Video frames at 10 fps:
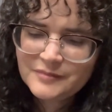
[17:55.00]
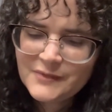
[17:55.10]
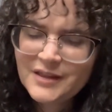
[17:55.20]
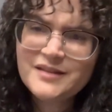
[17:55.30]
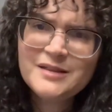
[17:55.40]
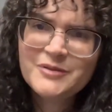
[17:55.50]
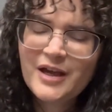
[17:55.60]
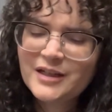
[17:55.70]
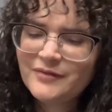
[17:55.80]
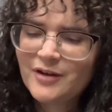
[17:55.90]
It seems
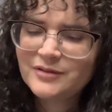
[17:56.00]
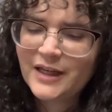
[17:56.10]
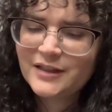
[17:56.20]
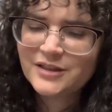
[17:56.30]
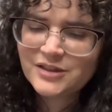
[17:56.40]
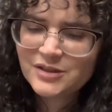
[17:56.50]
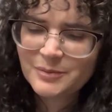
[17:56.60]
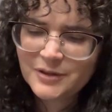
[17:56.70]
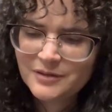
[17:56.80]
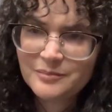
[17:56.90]
kind of outlandish,
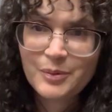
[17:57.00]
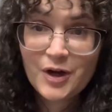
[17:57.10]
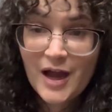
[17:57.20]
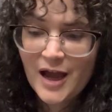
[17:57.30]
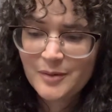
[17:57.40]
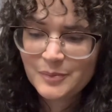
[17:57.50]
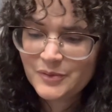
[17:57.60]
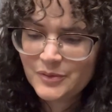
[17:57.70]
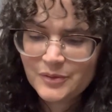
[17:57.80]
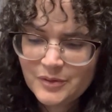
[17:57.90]
but
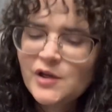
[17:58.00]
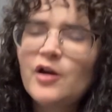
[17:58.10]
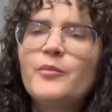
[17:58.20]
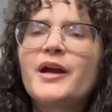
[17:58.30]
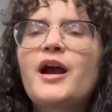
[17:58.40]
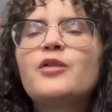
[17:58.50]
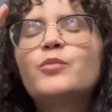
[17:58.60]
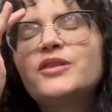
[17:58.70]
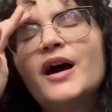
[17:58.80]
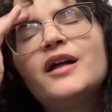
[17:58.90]
perhaps. Oh my God,
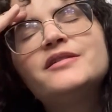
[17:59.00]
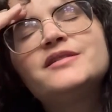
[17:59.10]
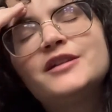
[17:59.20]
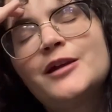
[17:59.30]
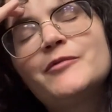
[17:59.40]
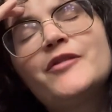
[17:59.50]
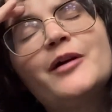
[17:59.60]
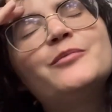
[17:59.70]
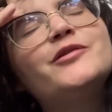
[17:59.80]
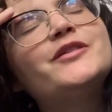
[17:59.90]
what the hell is the name of that movie